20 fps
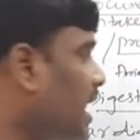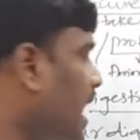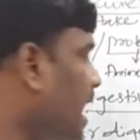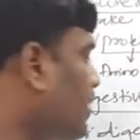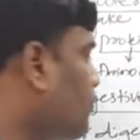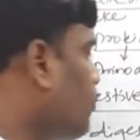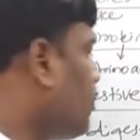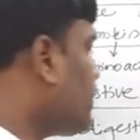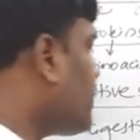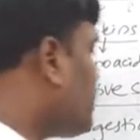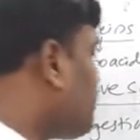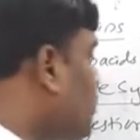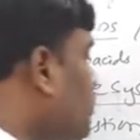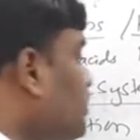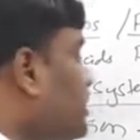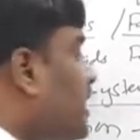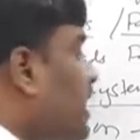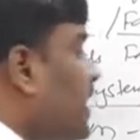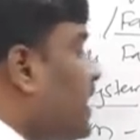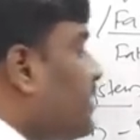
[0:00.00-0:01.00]
And what
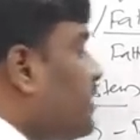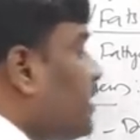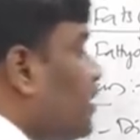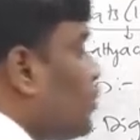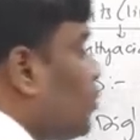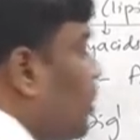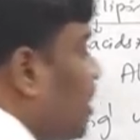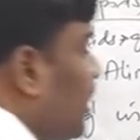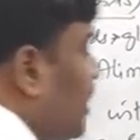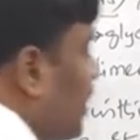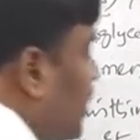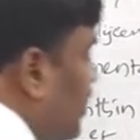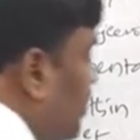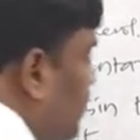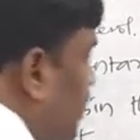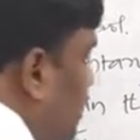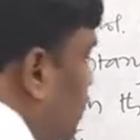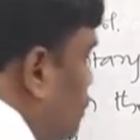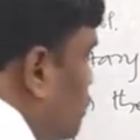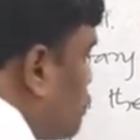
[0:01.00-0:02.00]
about the another
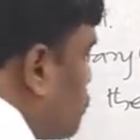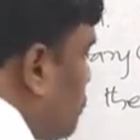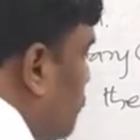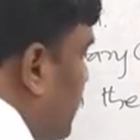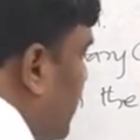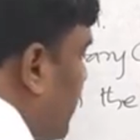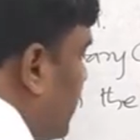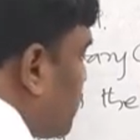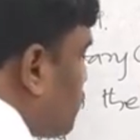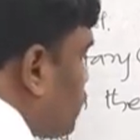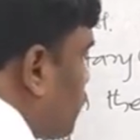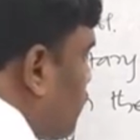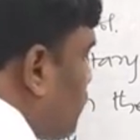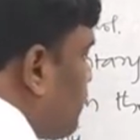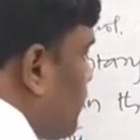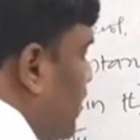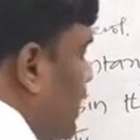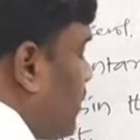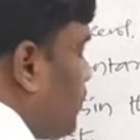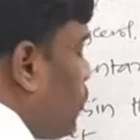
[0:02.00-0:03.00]
one? 2 pairs
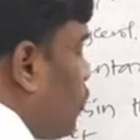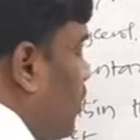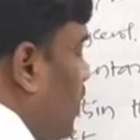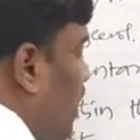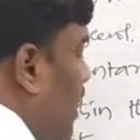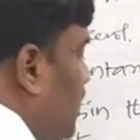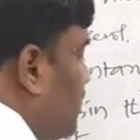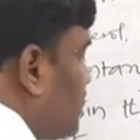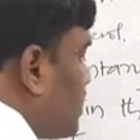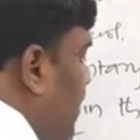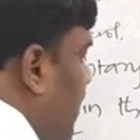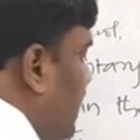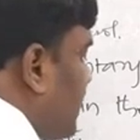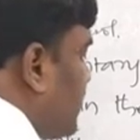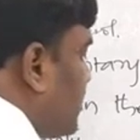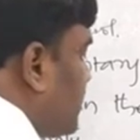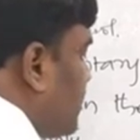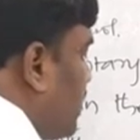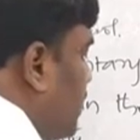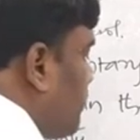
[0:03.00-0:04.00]
of premolars
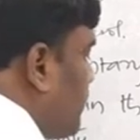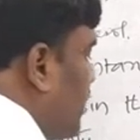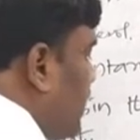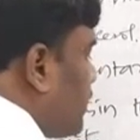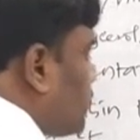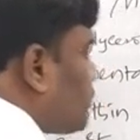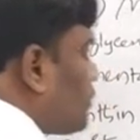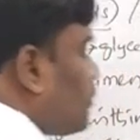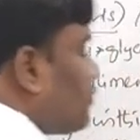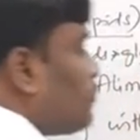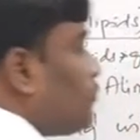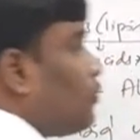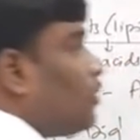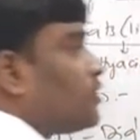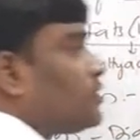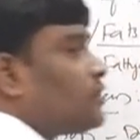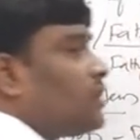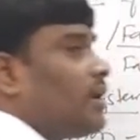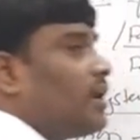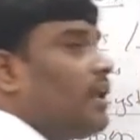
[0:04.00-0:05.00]
and the 3 pairs of
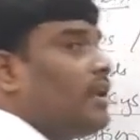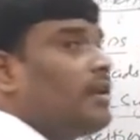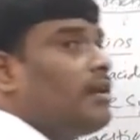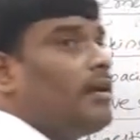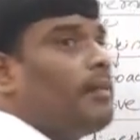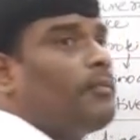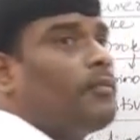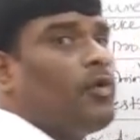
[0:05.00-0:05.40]
what children?